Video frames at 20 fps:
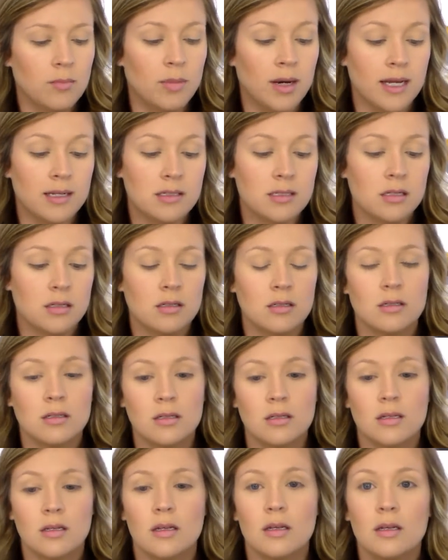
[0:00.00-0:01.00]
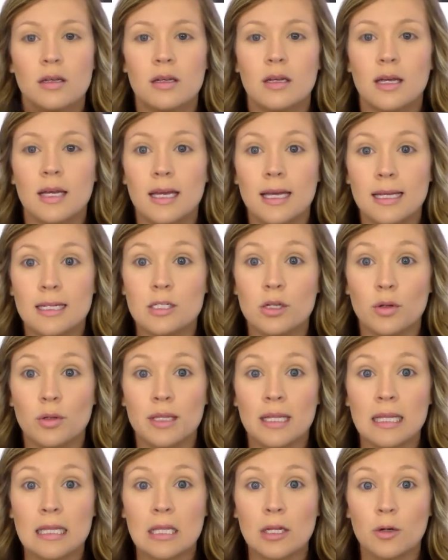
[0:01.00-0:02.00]
But it's
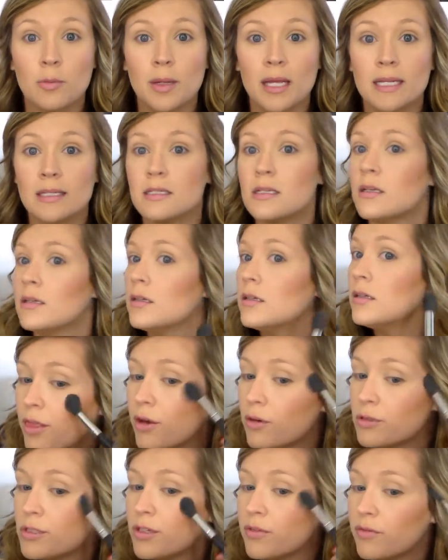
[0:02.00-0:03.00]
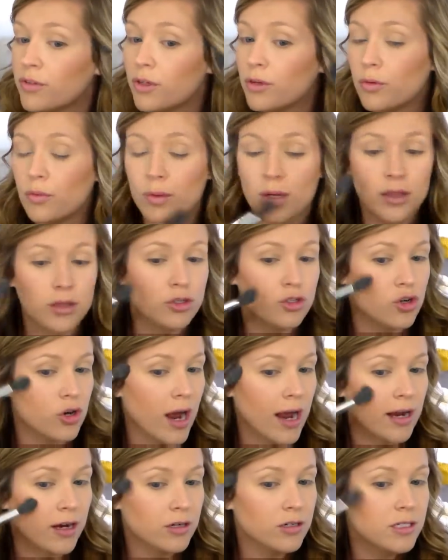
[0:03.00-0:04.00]
only a little bit. Those of you with
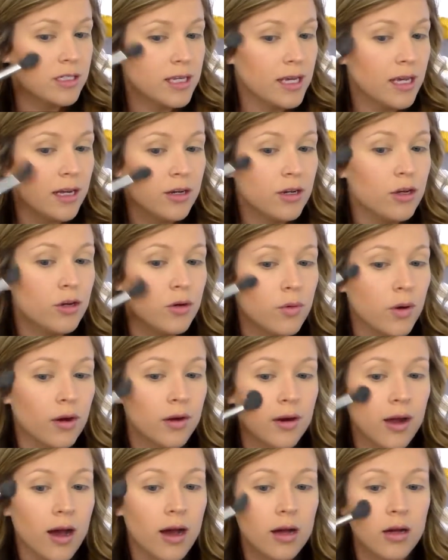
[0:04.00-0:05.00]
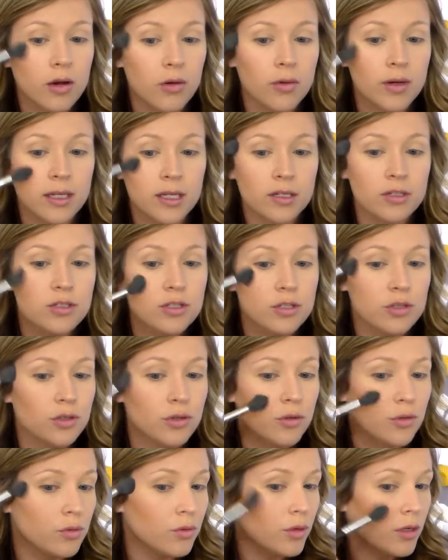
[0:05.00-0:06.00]
drier skin who are not going
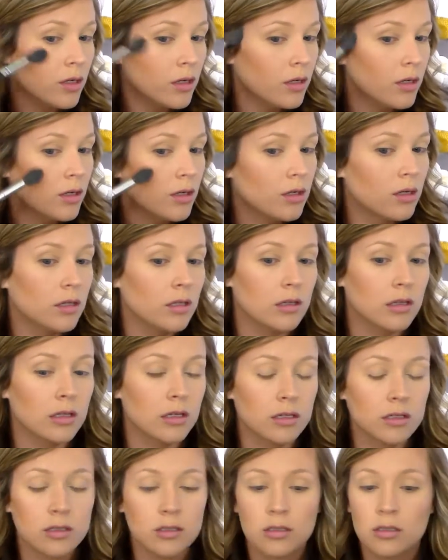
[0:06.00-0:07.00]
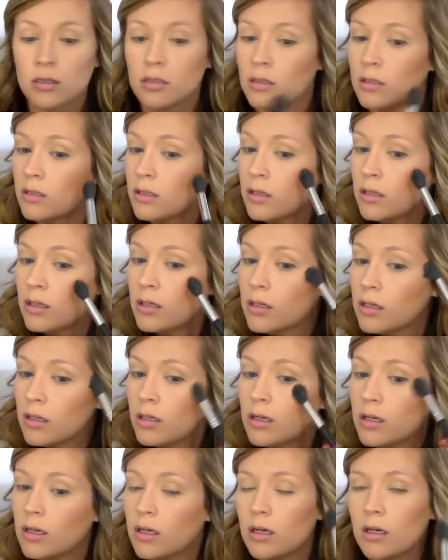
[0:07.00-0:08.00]
to look
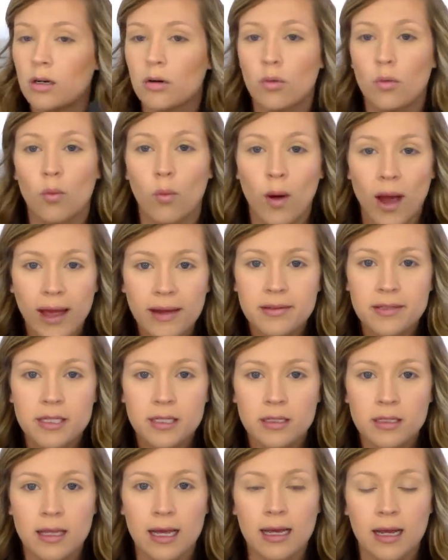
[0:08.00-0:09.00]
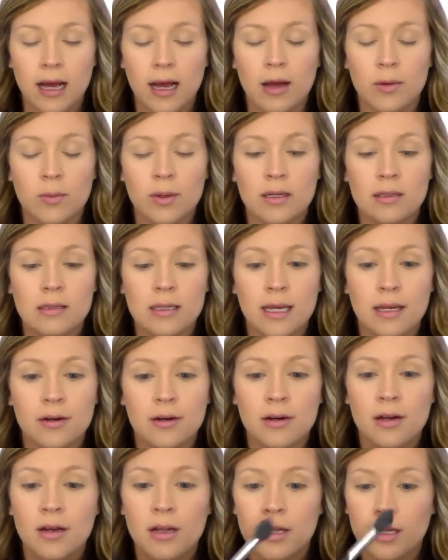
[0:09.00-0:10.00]
wet like I will
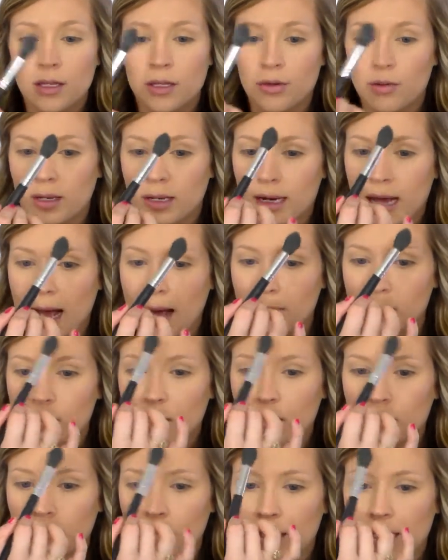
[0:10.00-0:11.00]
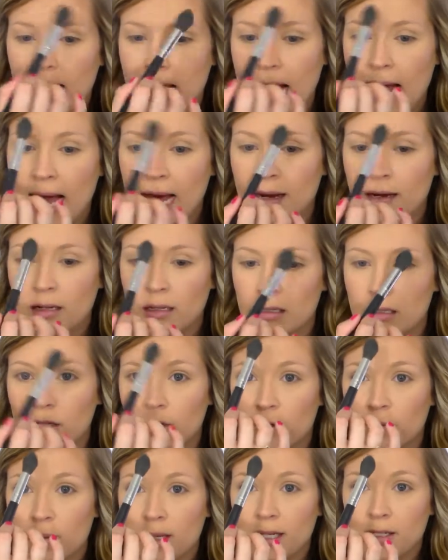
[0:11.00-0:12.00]
later, you can absolutely add a
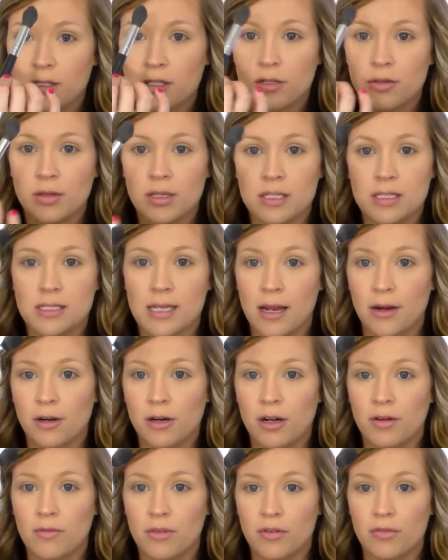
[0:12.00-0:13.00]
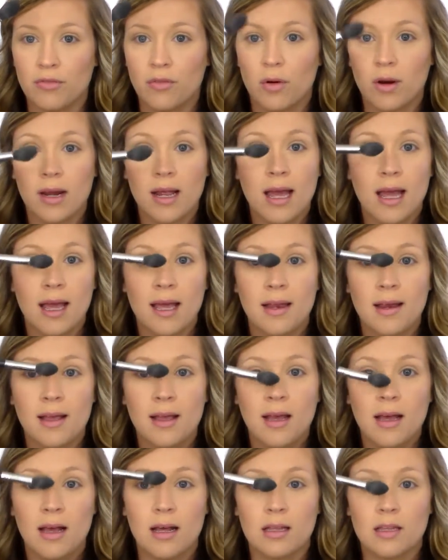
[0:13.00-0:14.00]
little bit to the center of the
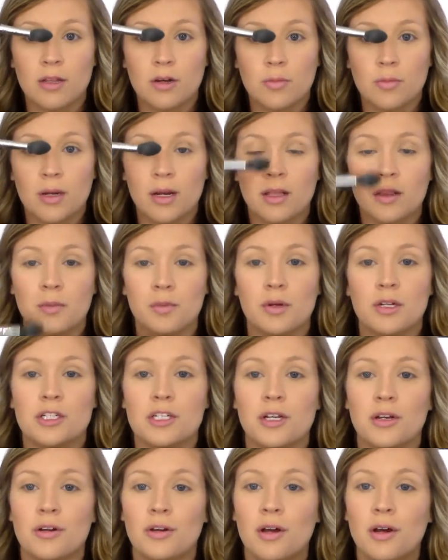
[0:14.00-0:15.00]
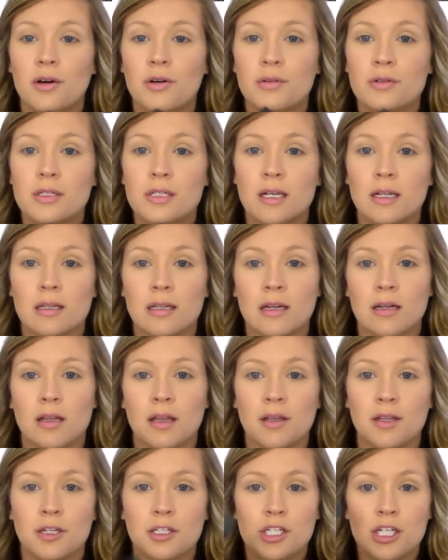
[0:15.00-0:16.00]
forehead, a little bit on the bridge of your nose, a
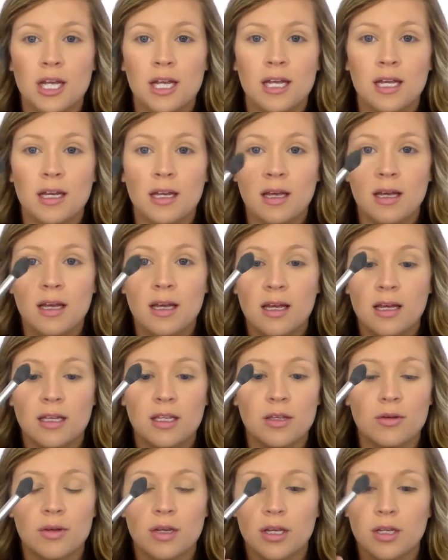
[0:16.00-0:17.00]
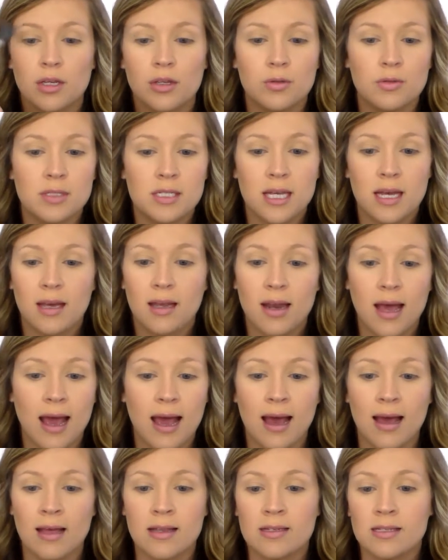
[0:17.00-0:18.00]
little on the chin. You can use it
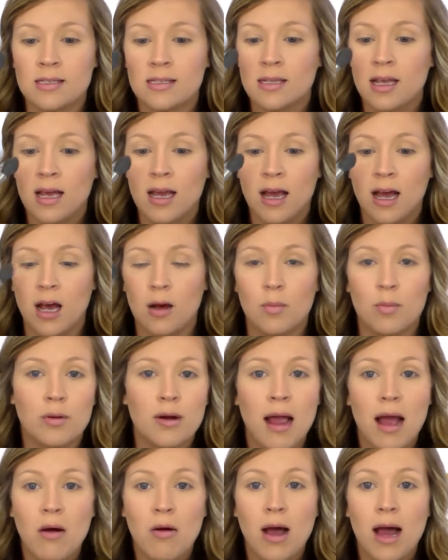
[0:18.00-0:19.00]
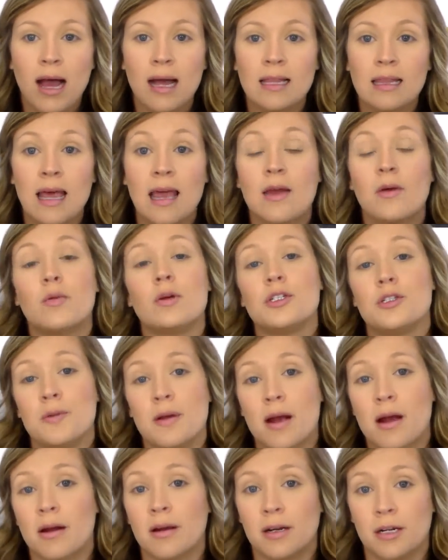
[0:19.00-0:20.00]
as a brow highlight, which
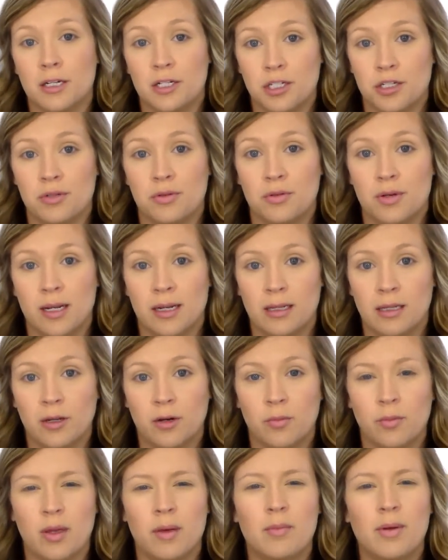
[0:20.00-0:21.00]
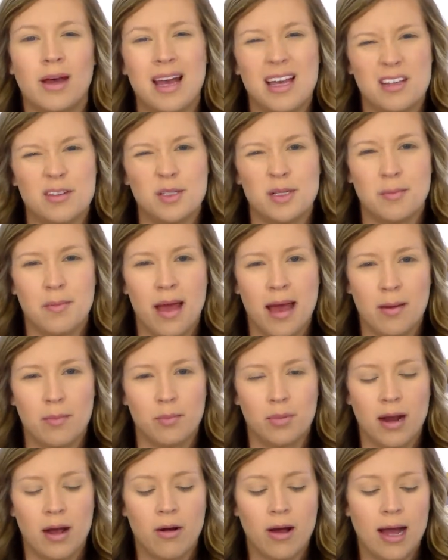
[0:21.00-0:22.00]
we are going to do in a little bit, but I use a
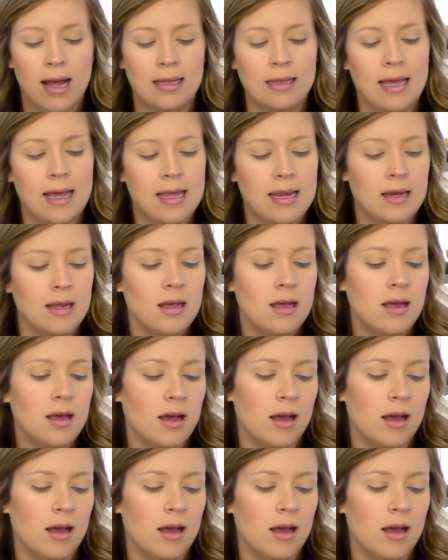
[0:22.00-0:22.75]
matte brow highlight.